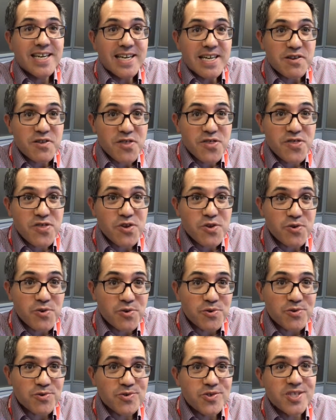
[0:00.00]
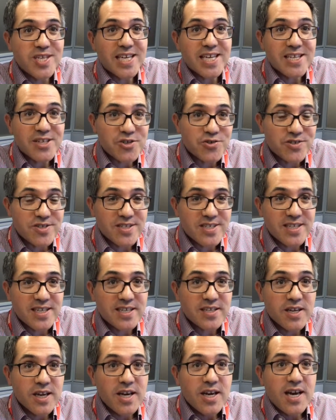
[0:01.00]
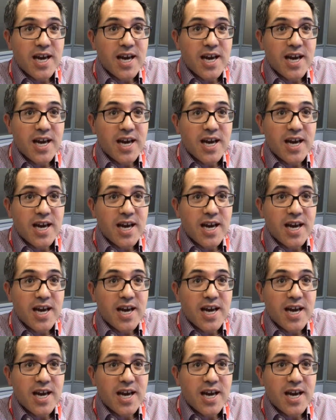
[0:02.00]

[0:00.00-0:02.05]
enthused, interested,